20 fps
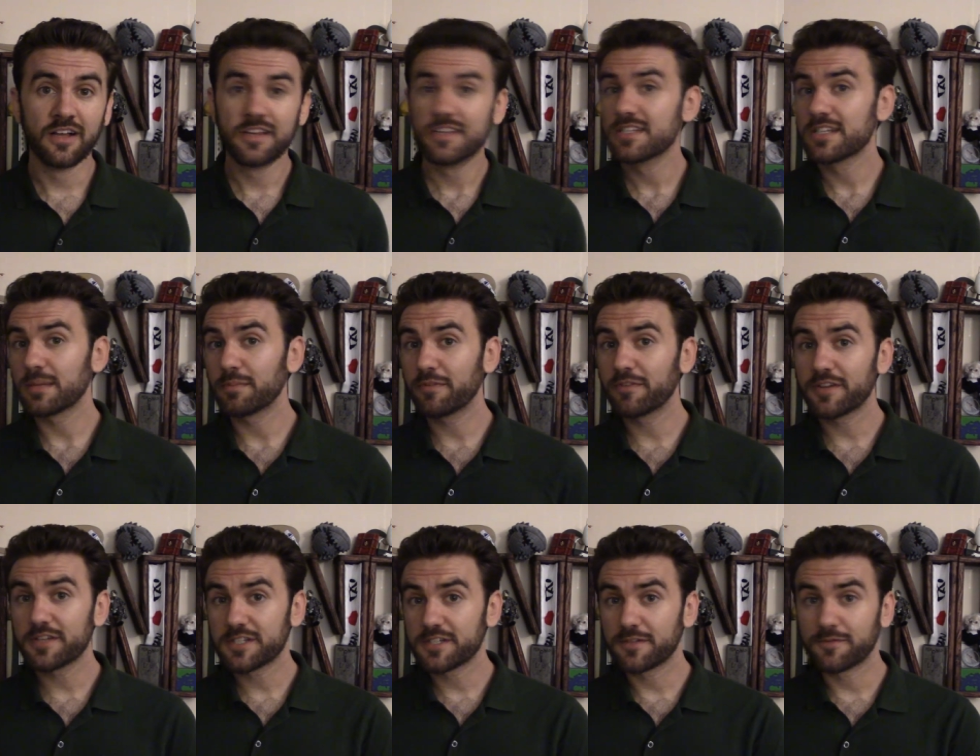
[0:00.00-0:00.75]
Some of
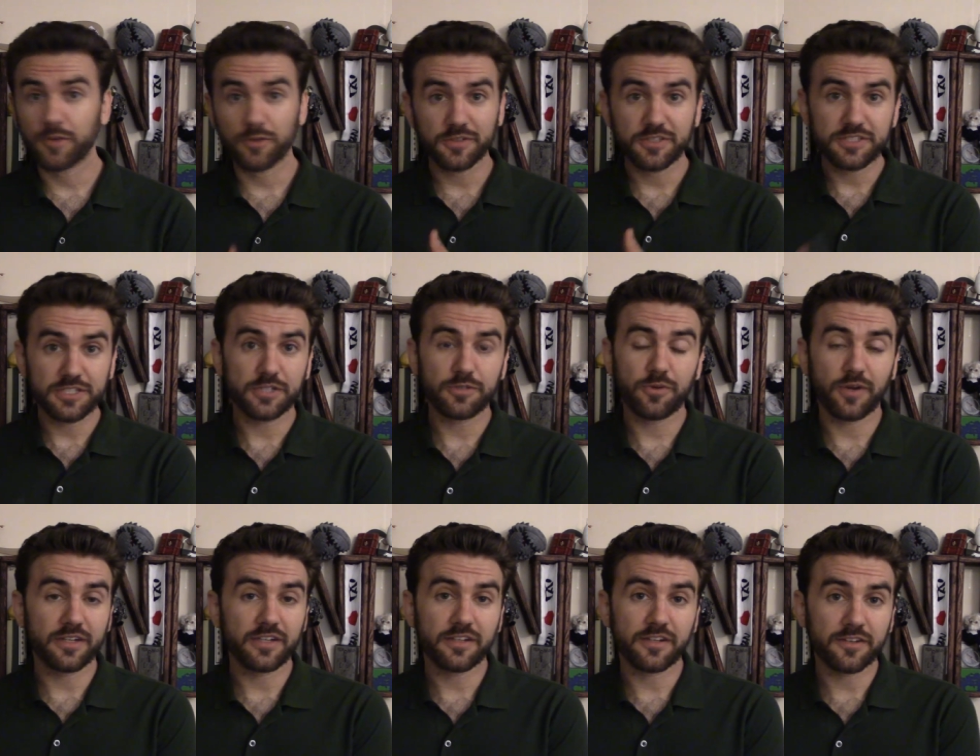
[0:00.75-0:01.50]
us have only
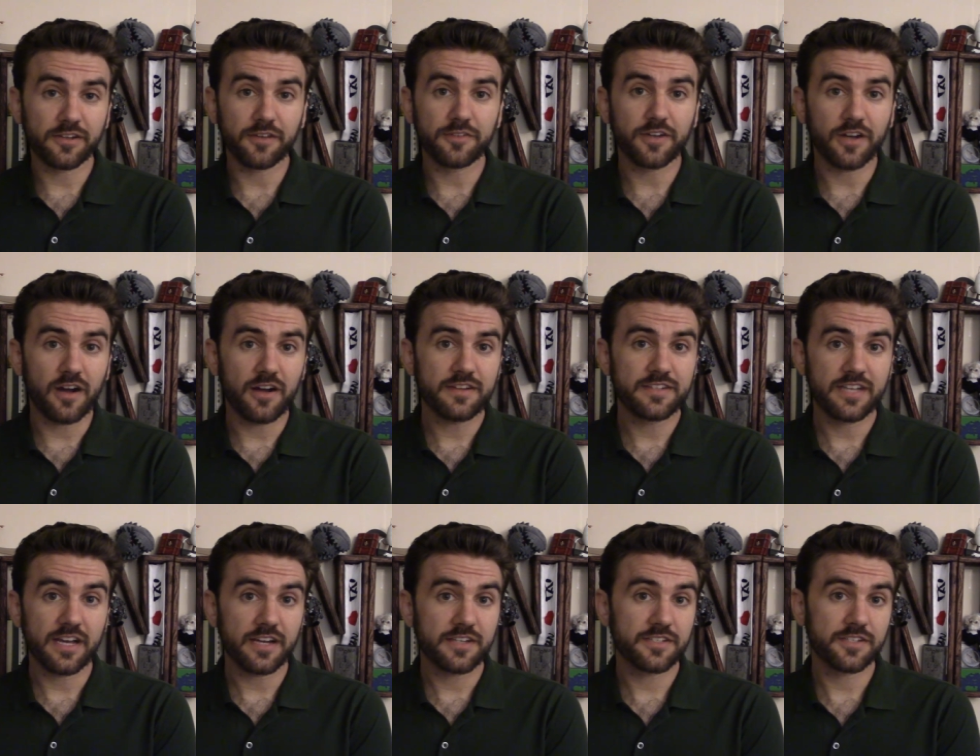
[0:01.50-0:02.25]
generated enough
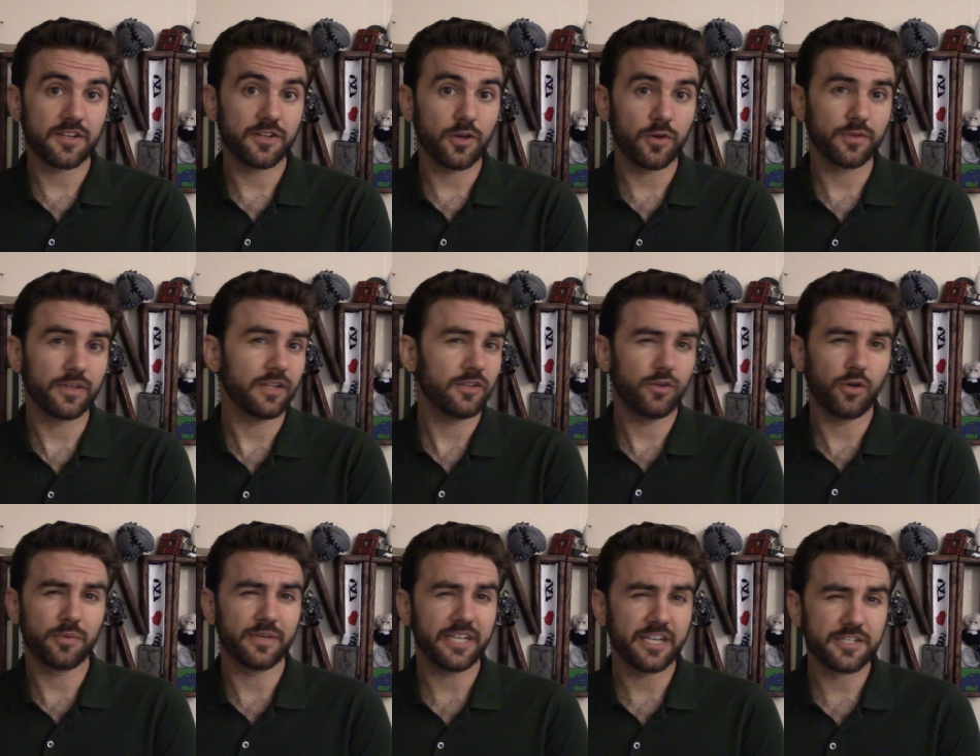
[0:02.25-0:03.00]
context to know that
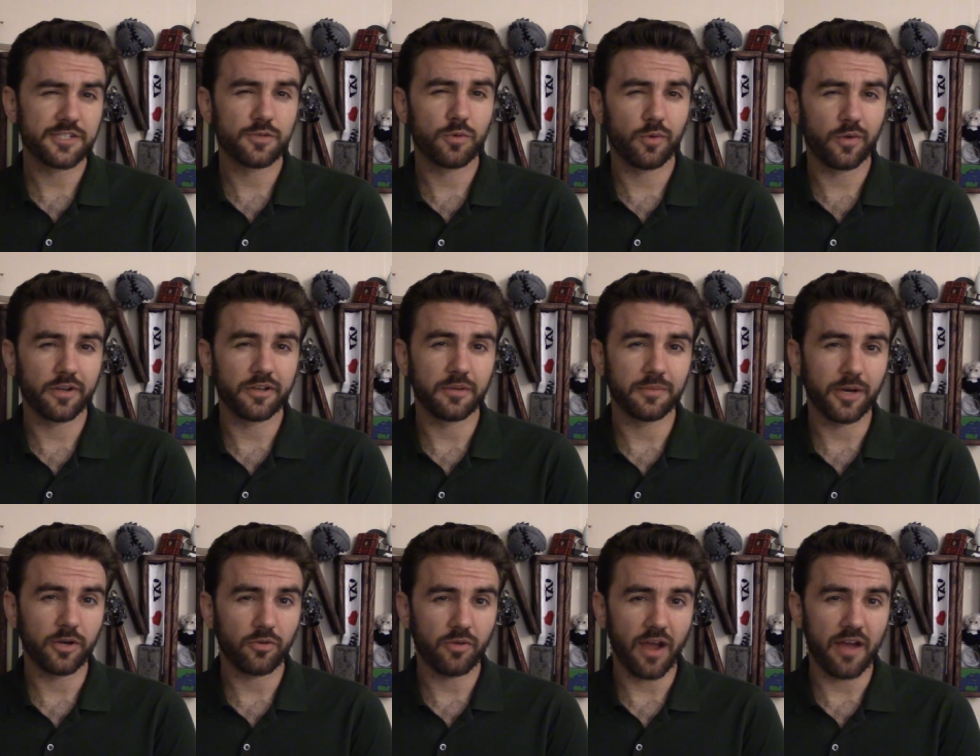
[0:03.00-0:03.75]
nobody has to worry
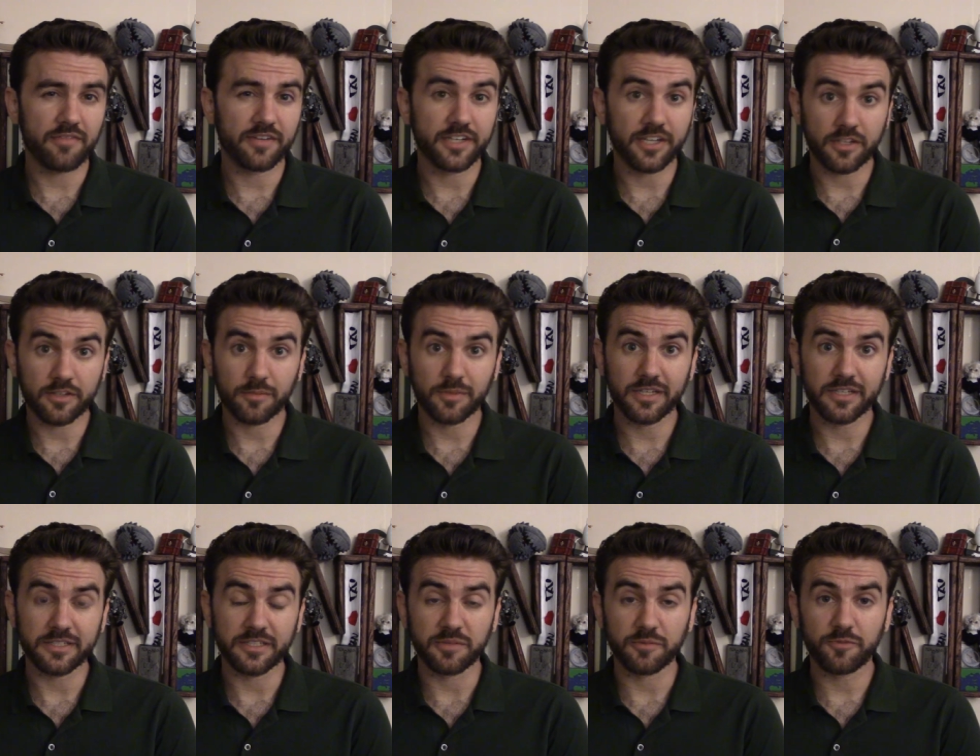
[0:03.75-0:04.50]
about gravity on the
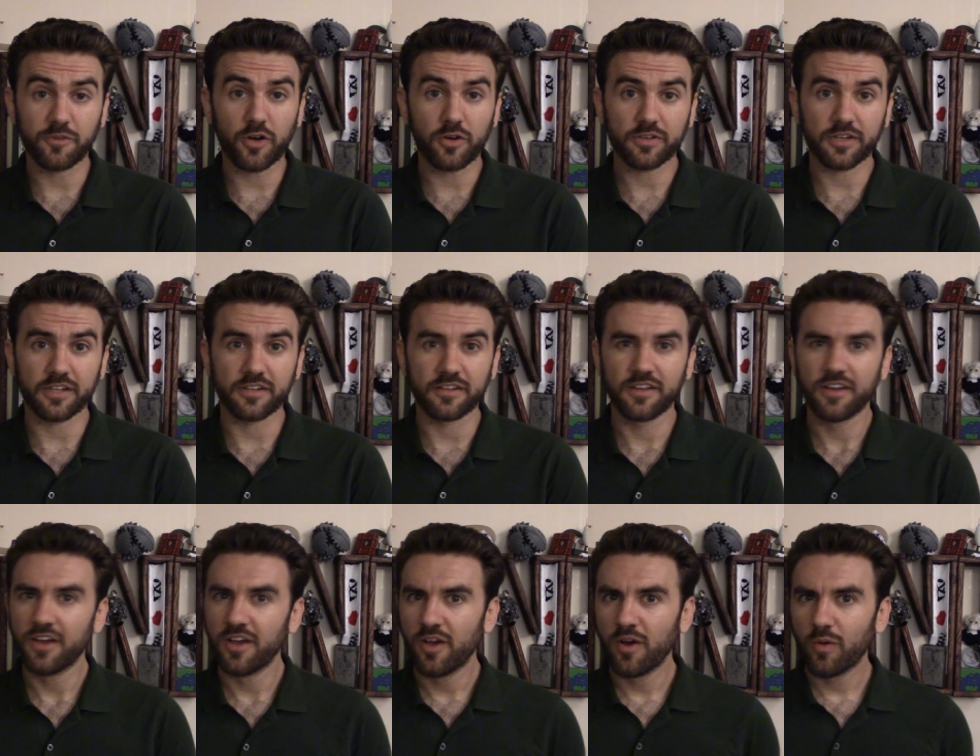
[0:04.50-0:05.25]
Millennium Falcon,
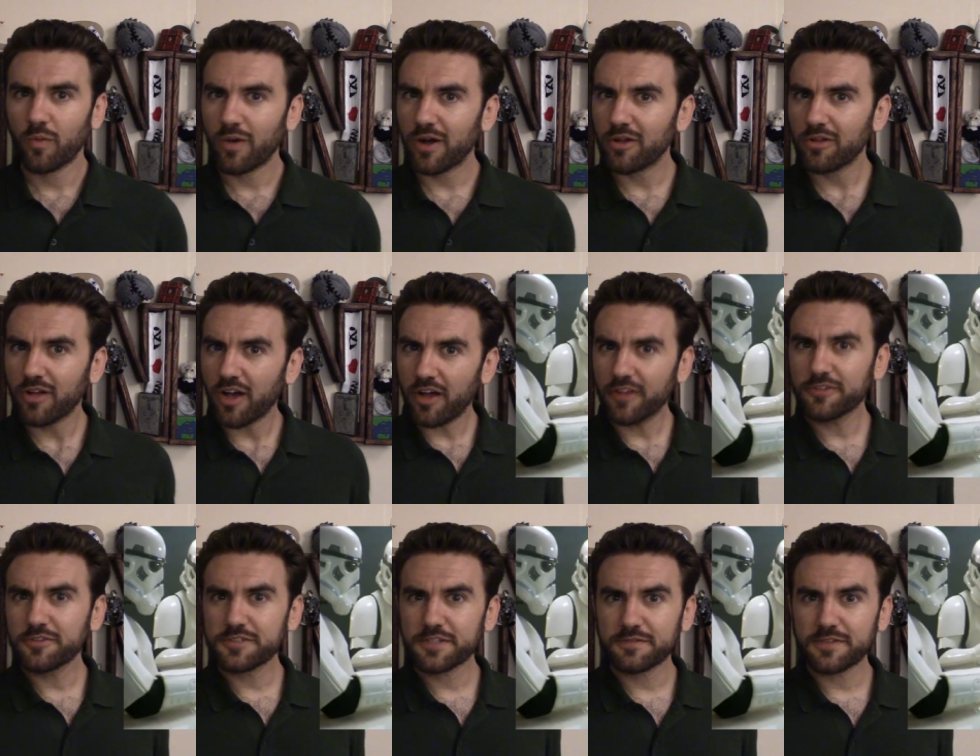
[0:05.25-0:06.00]
while
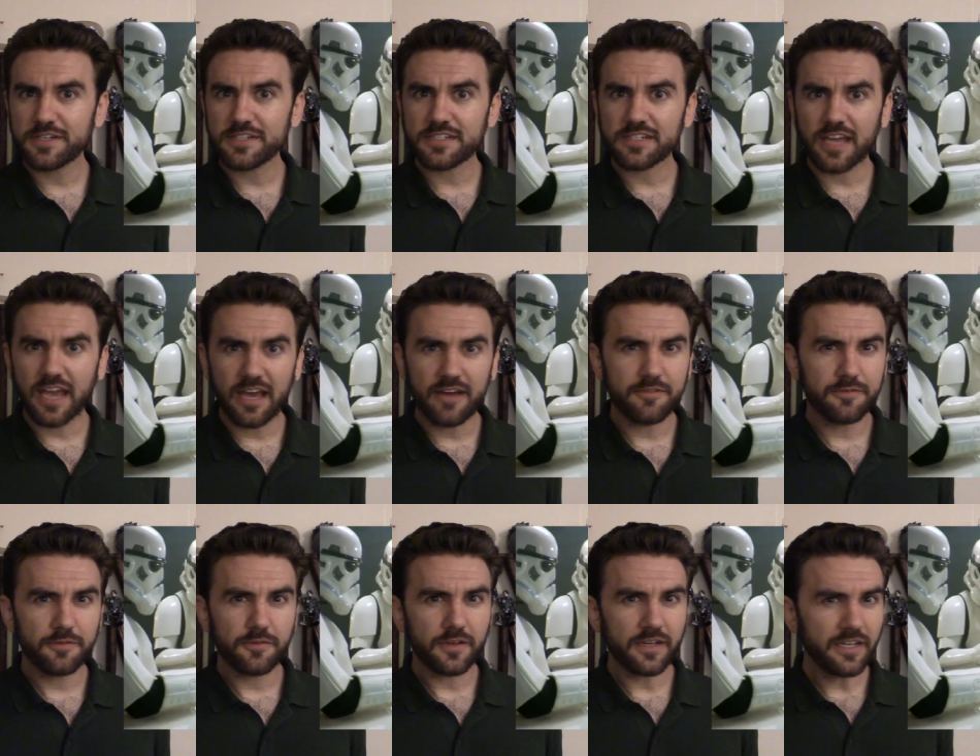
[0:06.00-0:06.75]
others of us
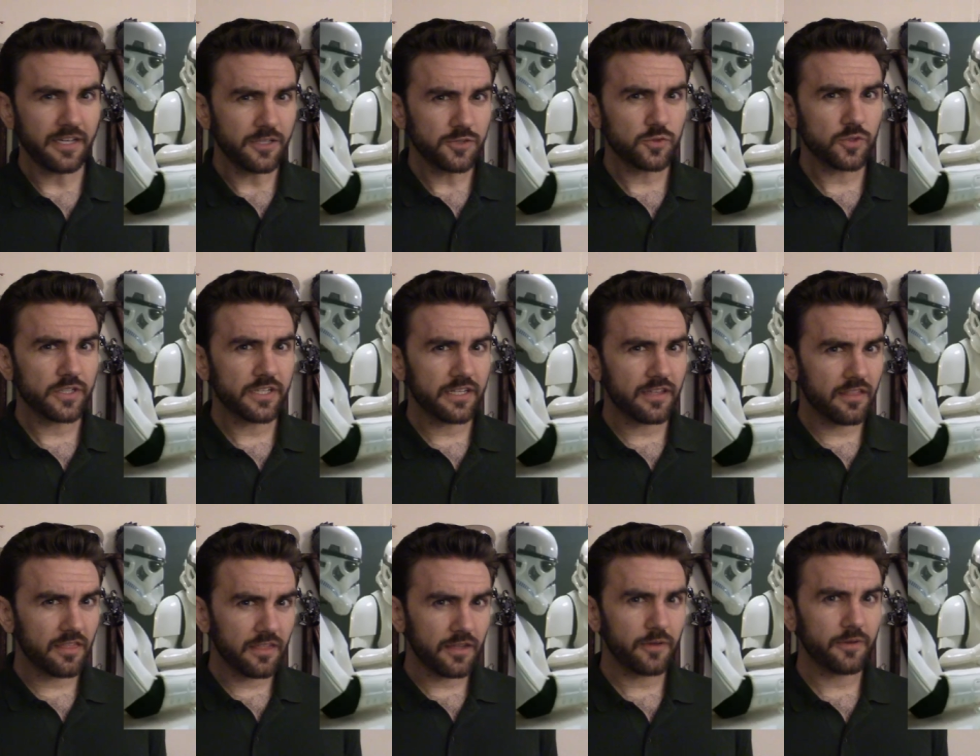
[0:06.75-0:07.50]
have intricate
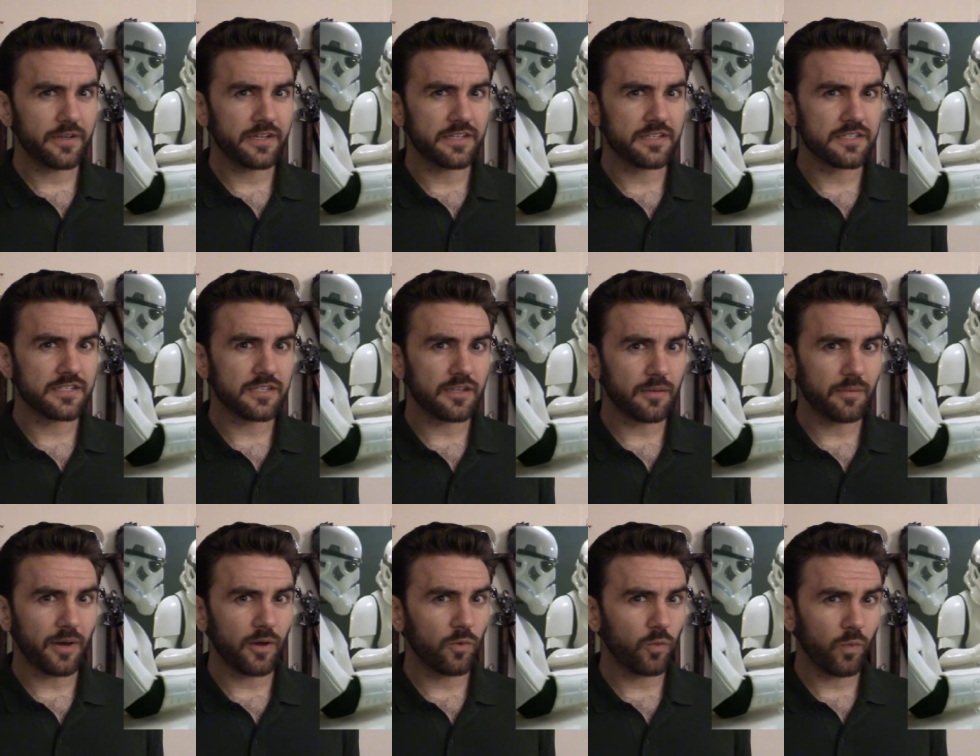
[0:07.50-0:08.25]
theories
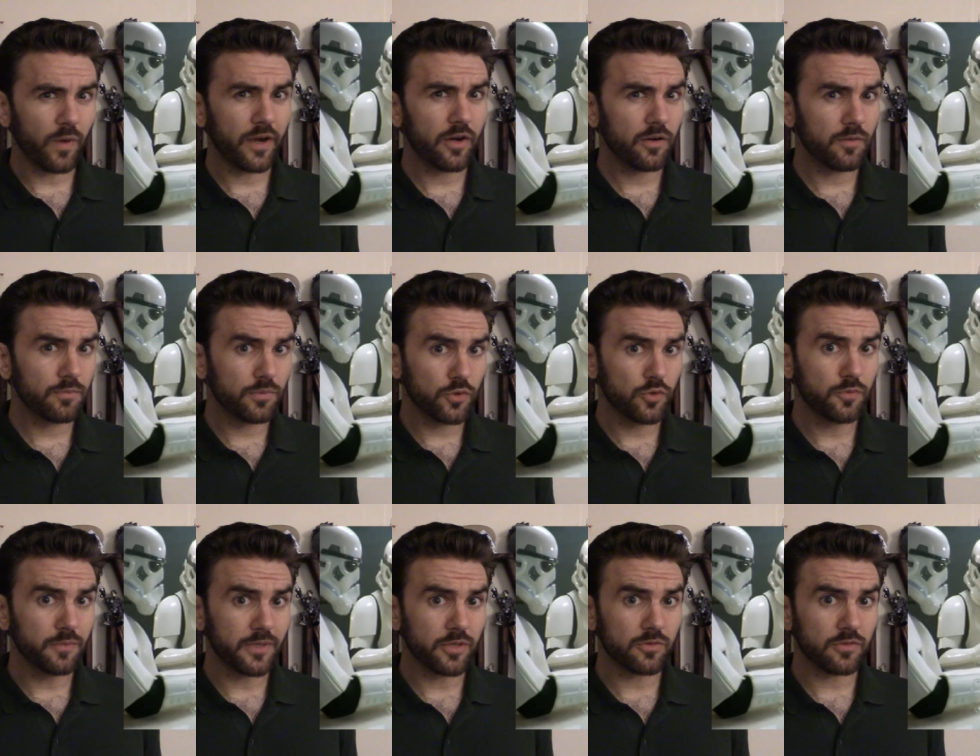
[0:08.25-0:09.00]
about where blue
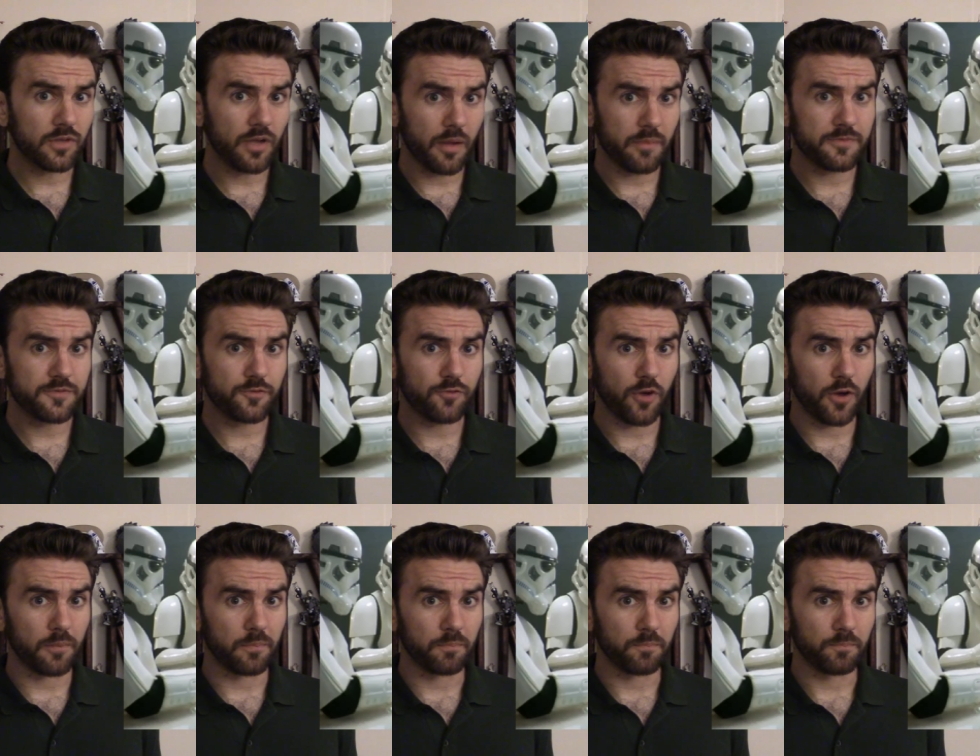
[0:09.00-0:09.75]
milk comes
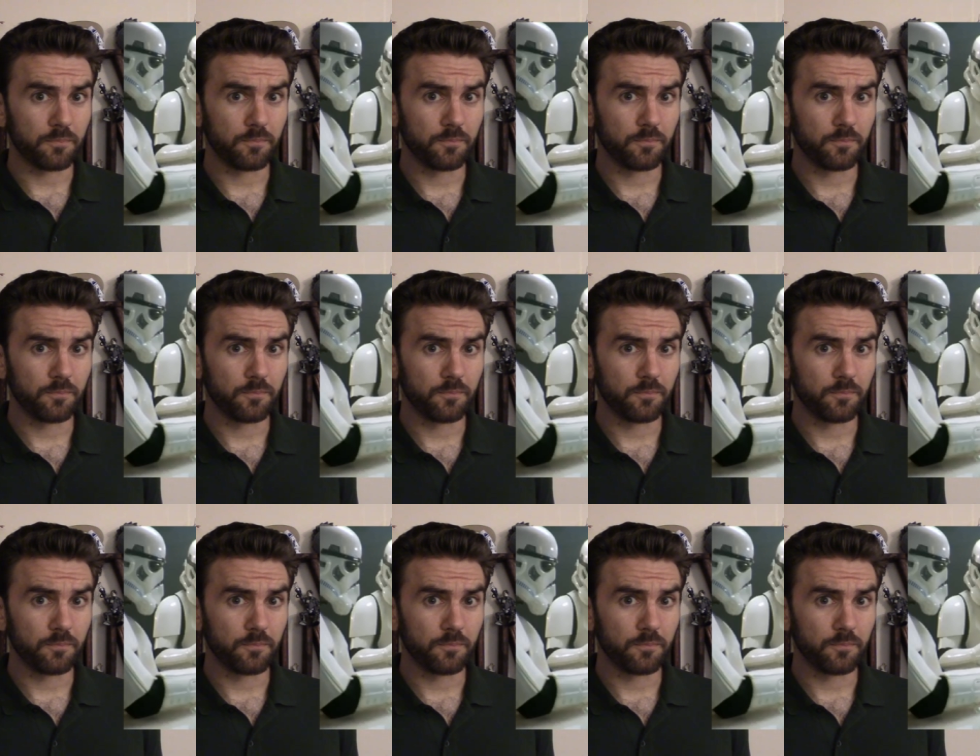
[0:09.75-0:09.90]
from.